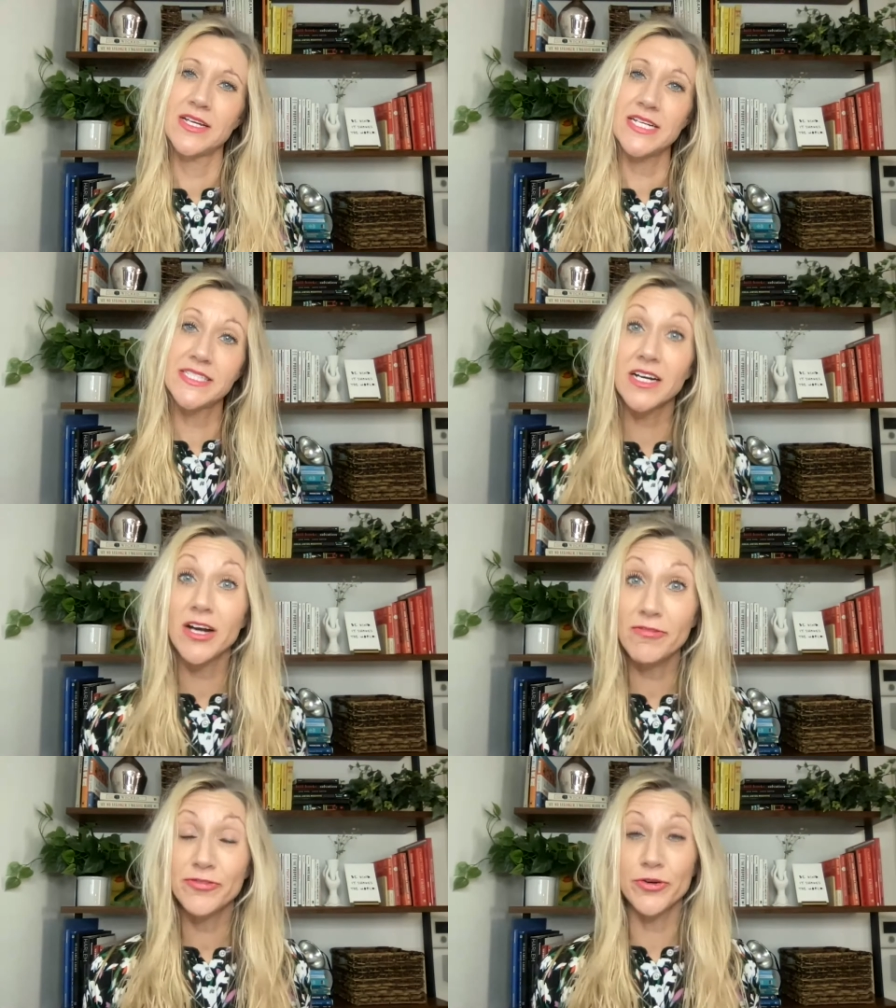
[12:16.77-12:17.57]
It's
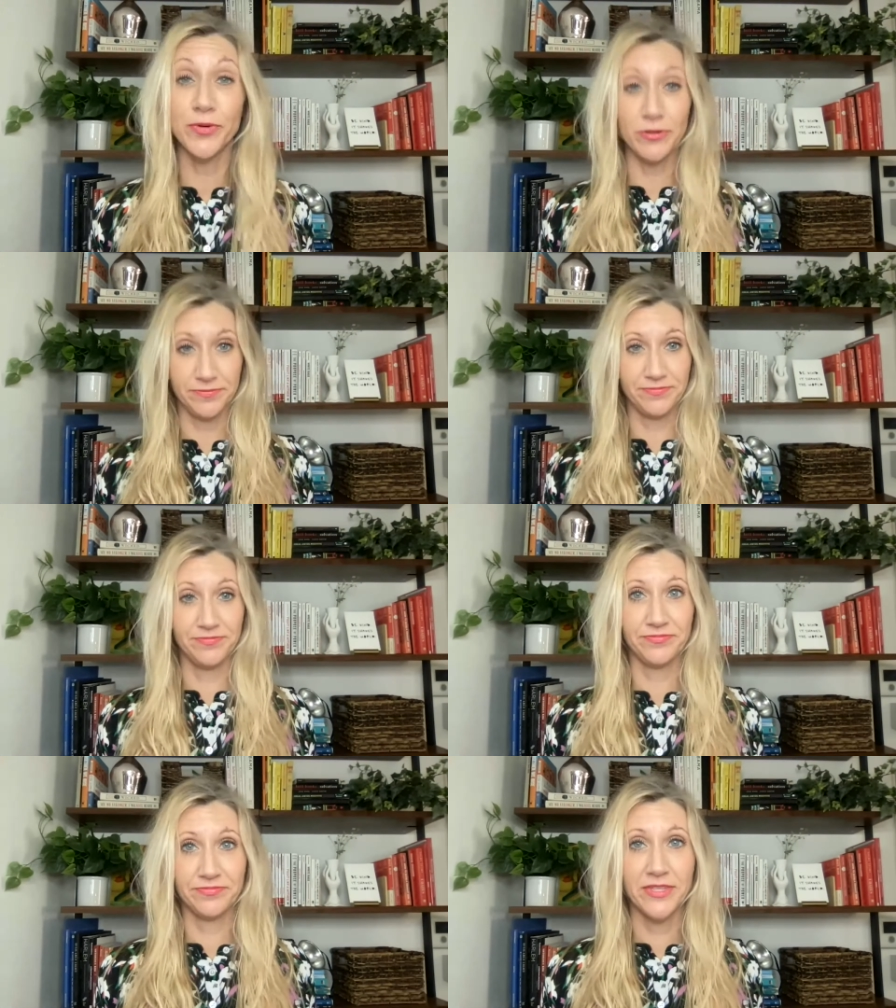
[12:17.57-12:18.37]
uncomfortable.
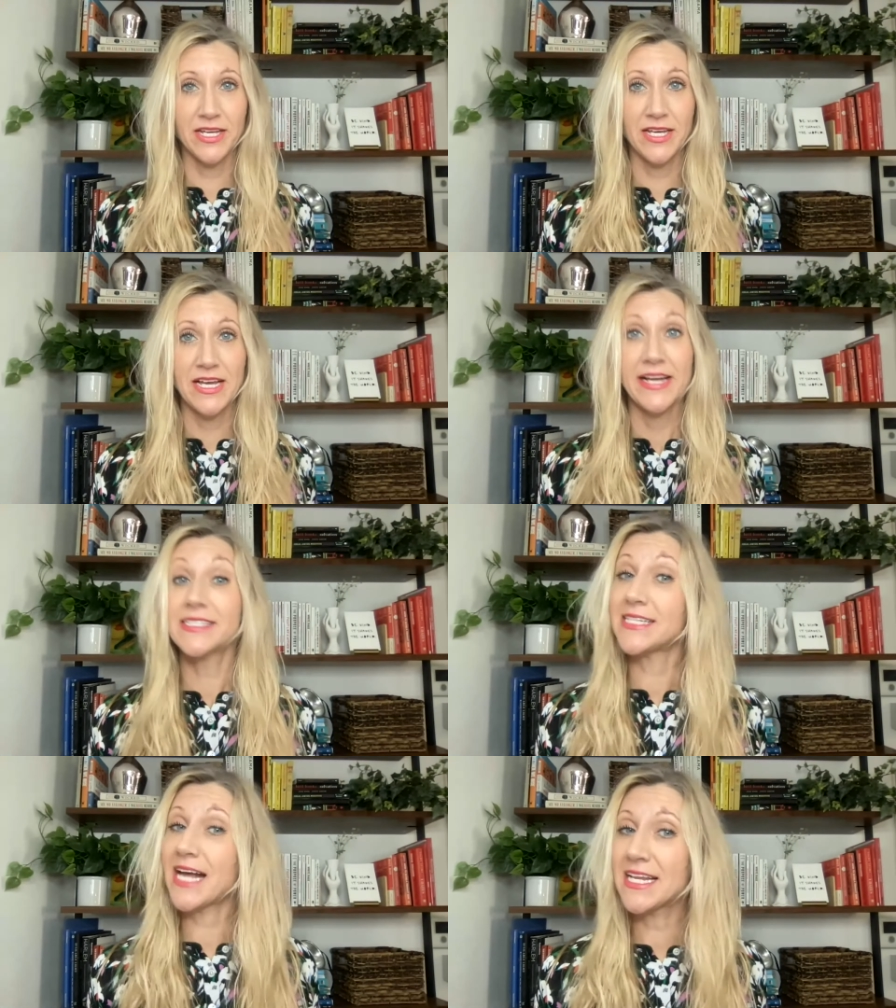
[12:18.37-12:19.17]

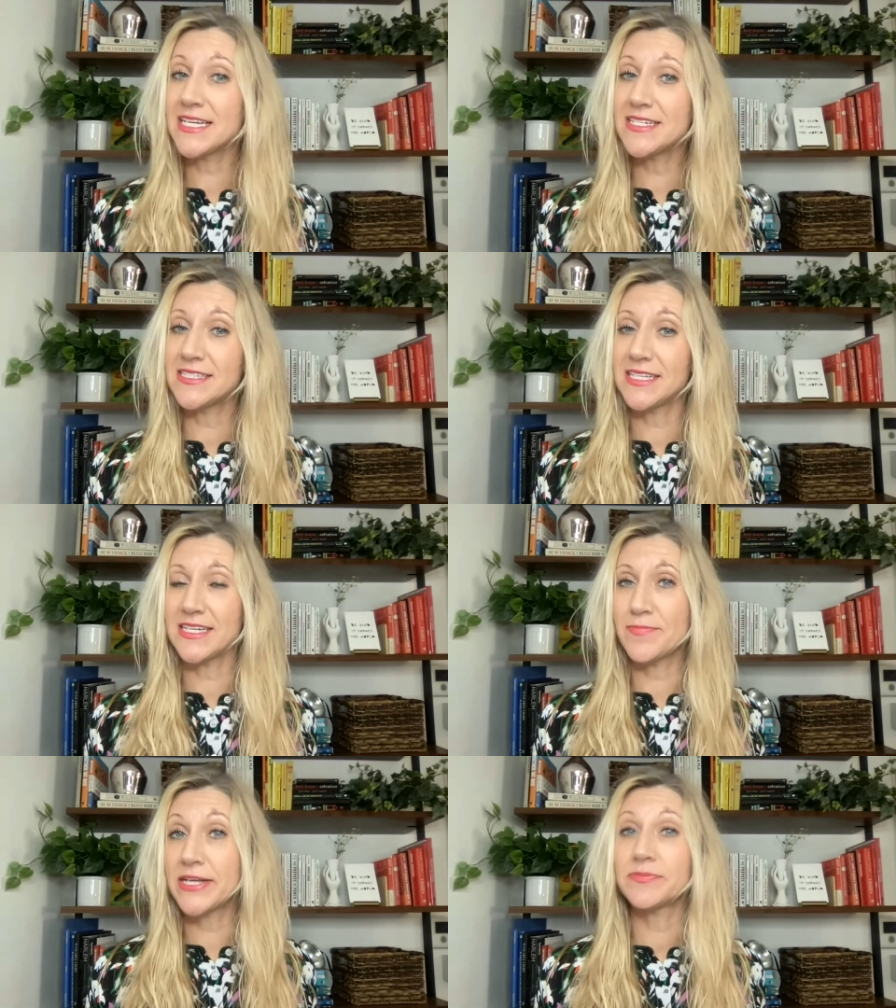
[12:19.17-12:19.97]
It's not easy.
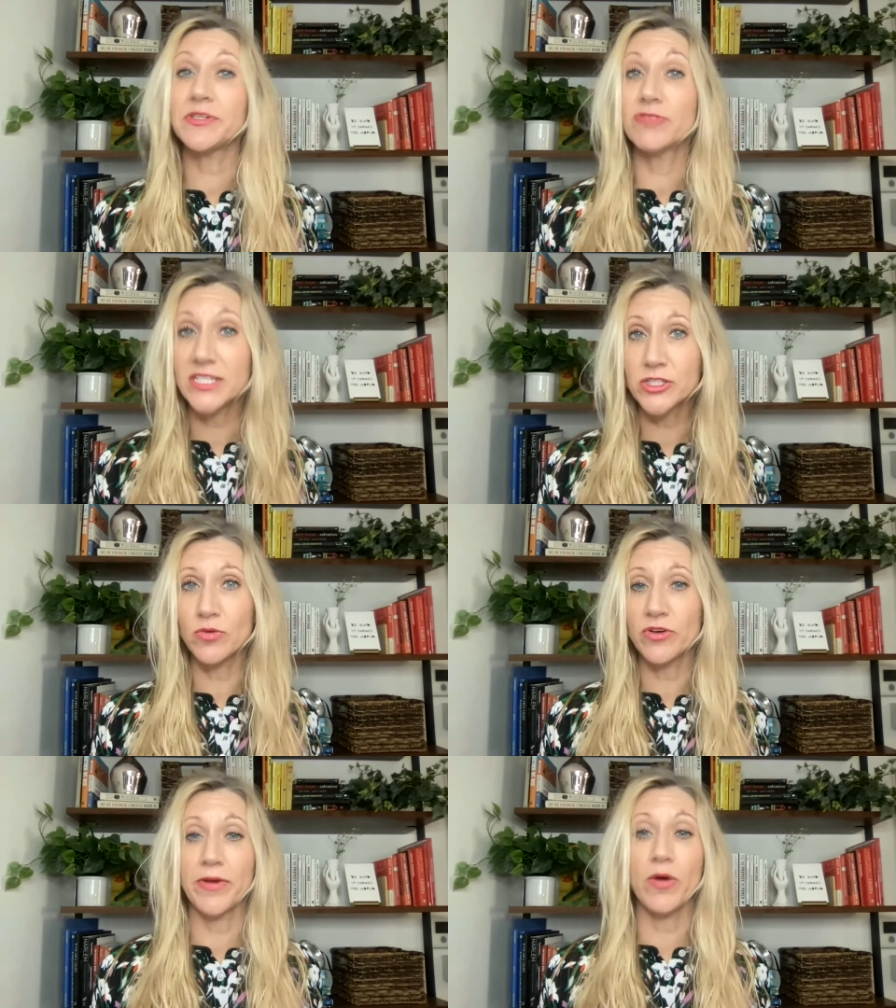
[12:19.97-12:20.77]
It makes me wrestle
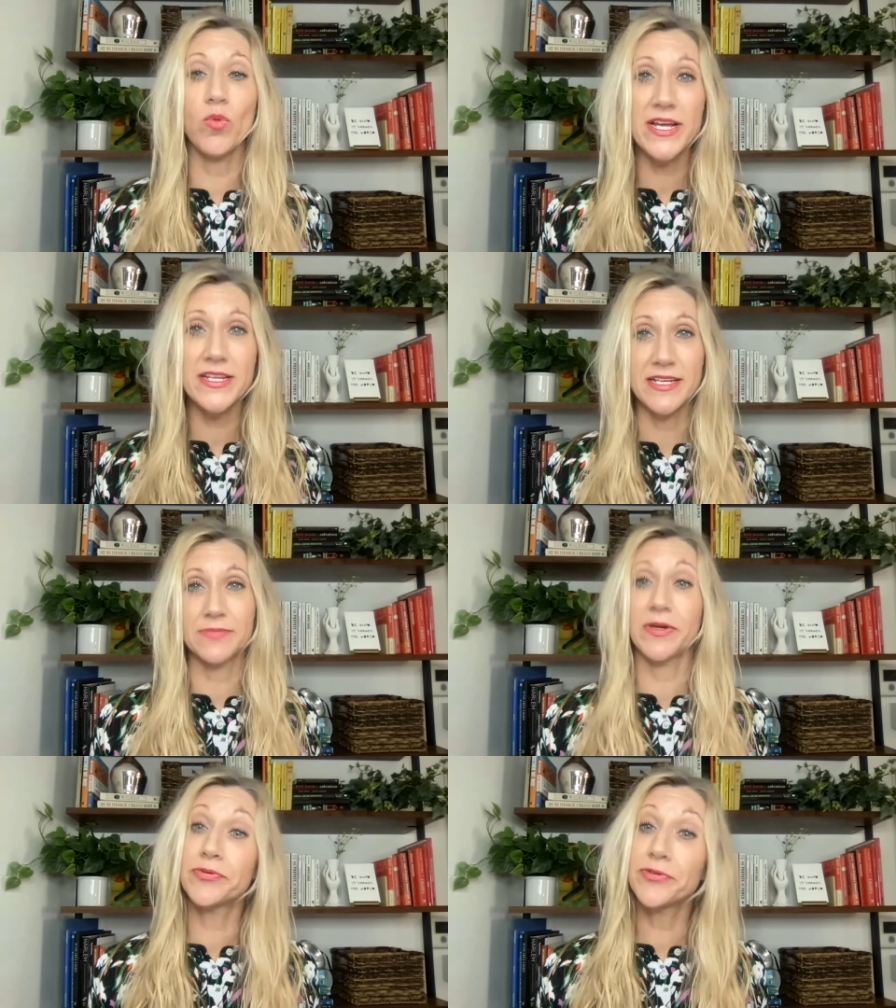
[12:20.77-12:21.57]
with my whiteness,
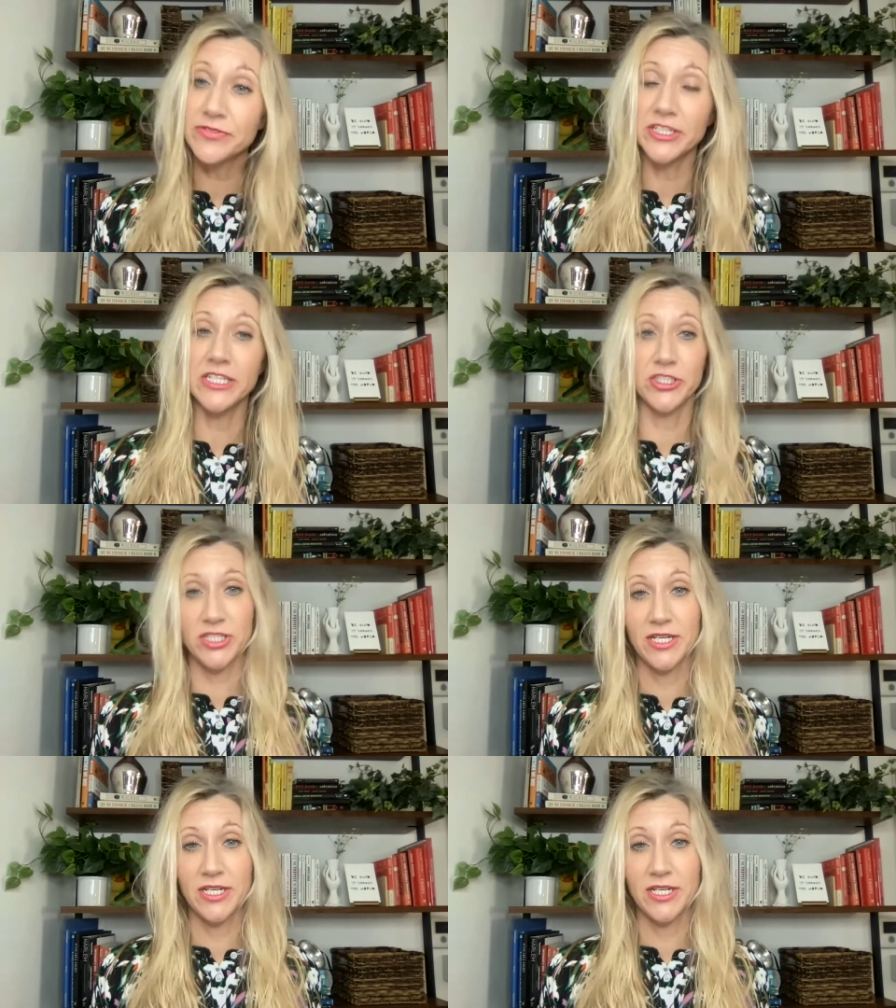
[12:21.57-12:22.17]
my privilege.